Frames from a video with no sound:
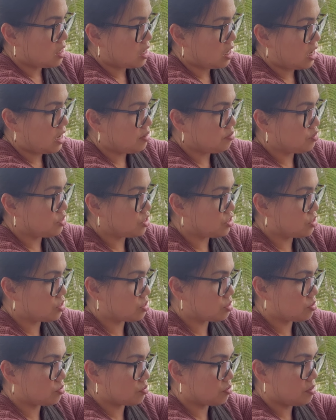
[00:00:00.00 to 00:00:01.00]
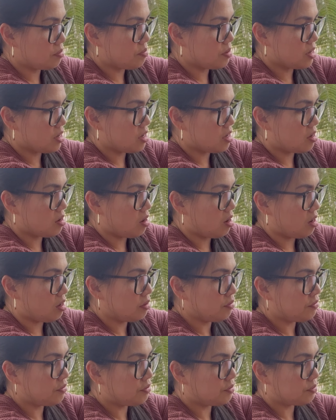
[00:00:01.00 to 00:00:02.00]
I'm just ripping it
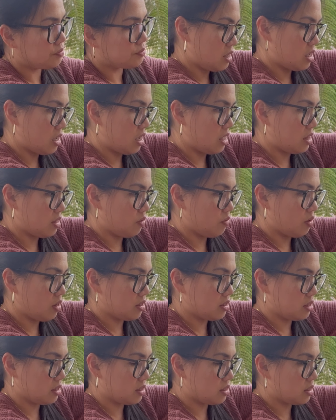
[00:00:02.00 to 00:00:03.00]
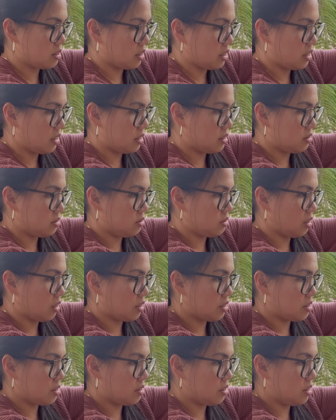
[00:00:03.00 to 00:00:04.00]
off, and the one that's like
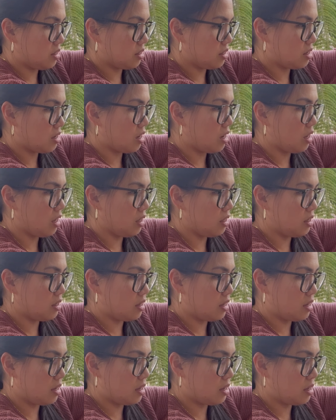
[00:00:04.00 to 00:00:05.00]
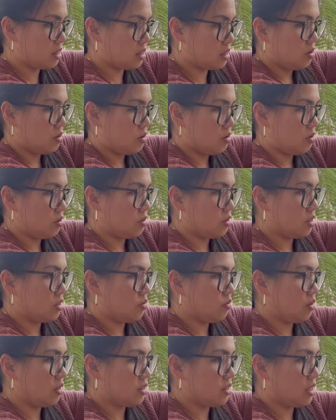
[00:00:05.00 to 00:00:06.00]
darker in color, or the
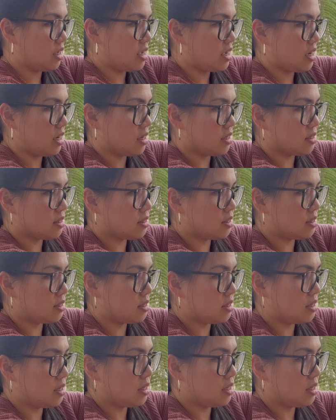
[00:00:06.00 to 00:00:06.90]
one that has